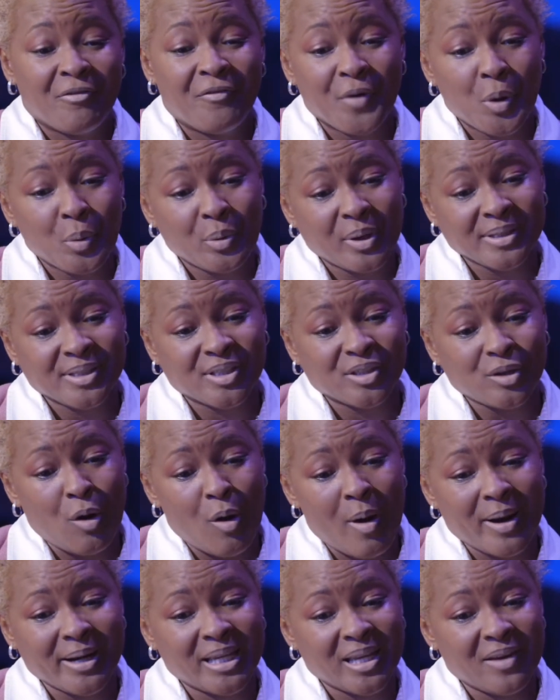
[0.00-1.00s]
focused
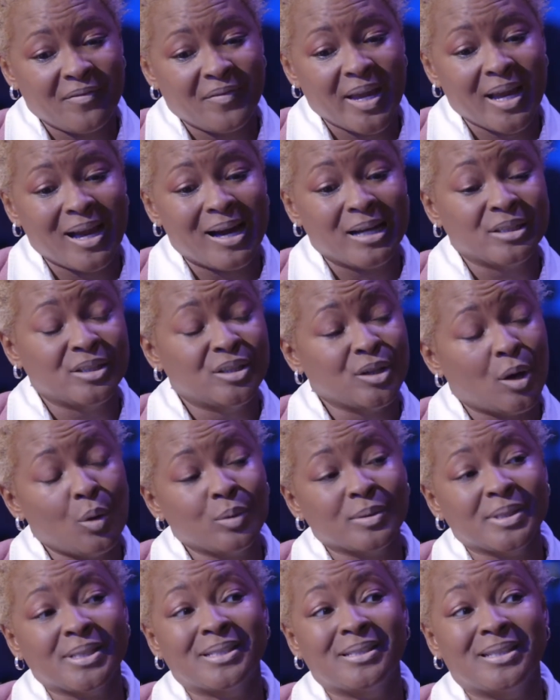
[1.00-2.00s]
on giving
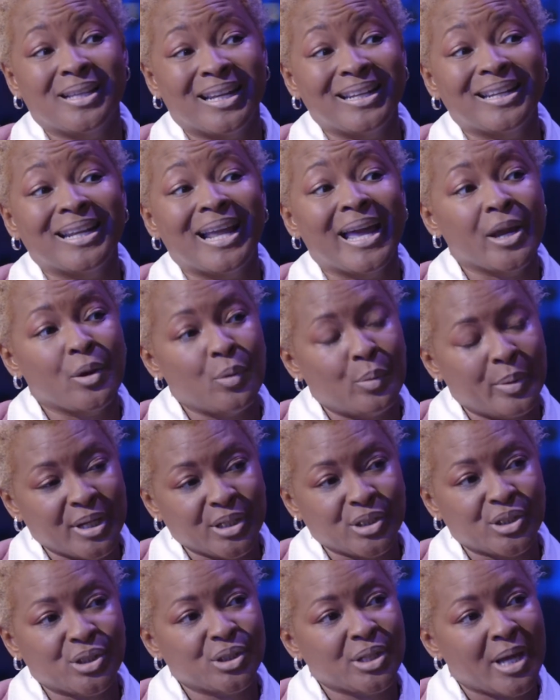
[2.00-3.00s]
adults the
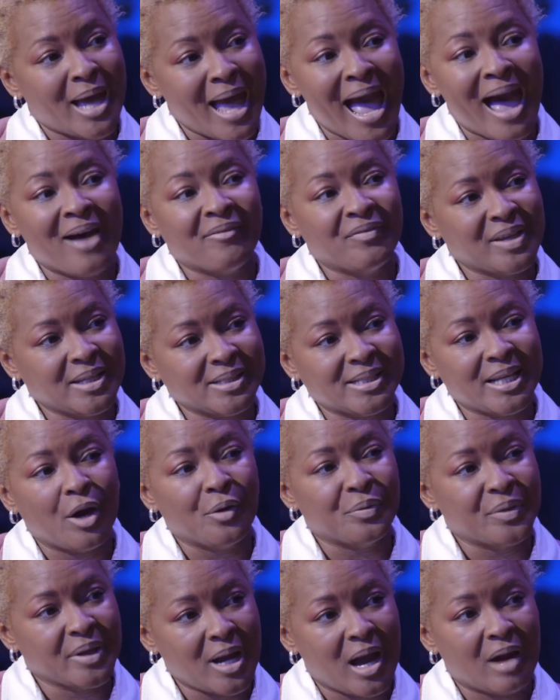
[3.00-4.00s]
language to have these
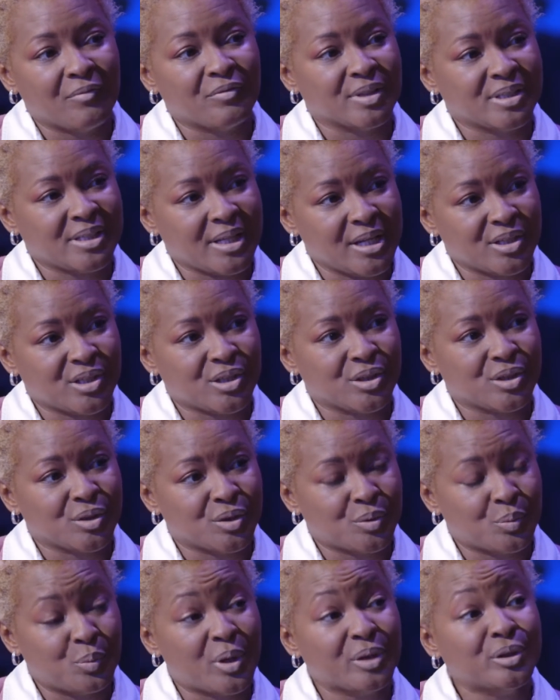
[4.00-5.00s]
healthy
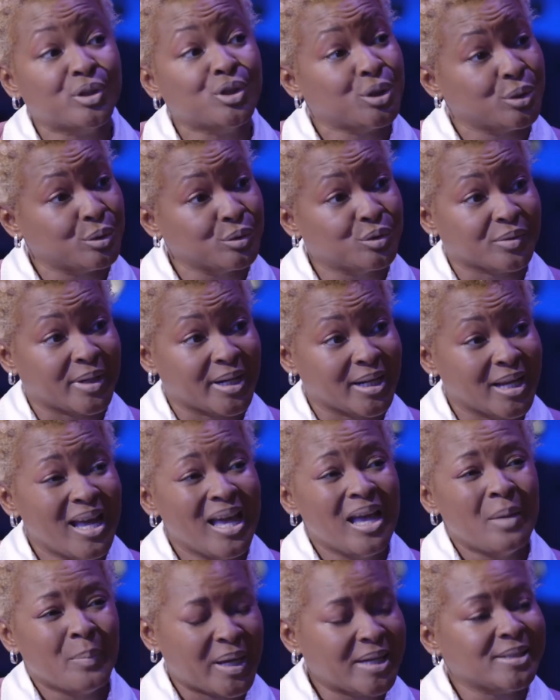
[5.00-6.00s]
conversations with children,
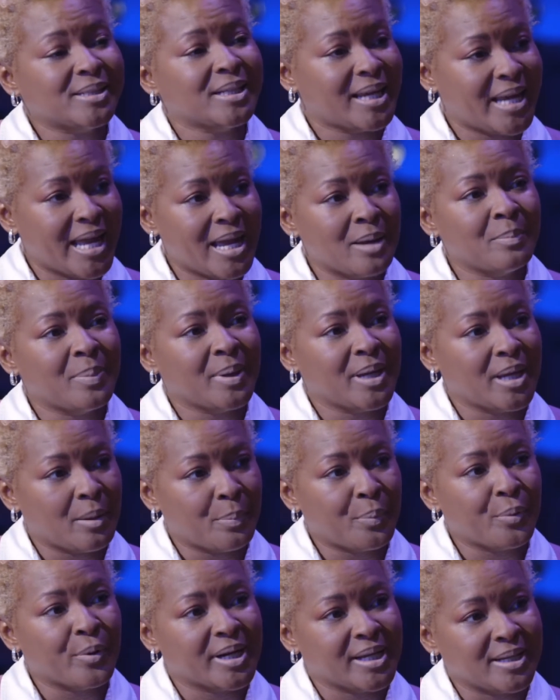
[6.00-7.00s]
because it can be
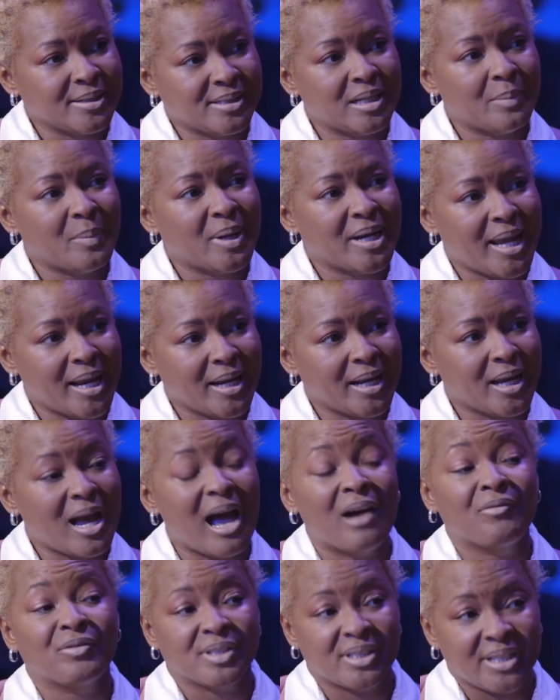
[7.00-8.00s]
a pretty intimidating
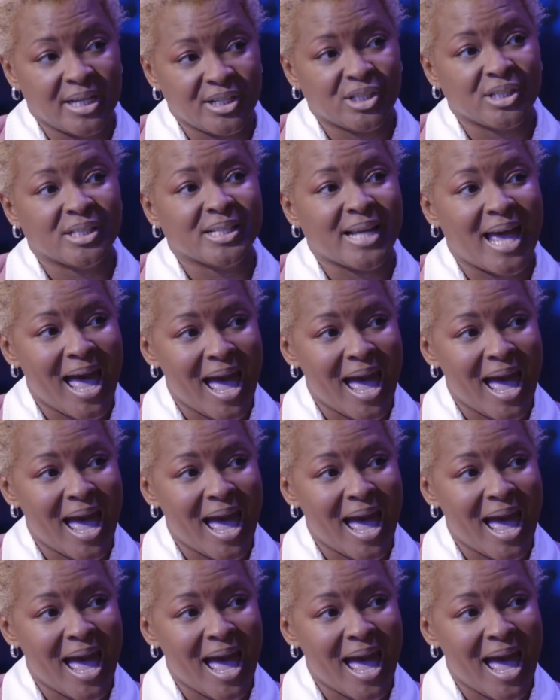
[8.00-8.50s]
conversation to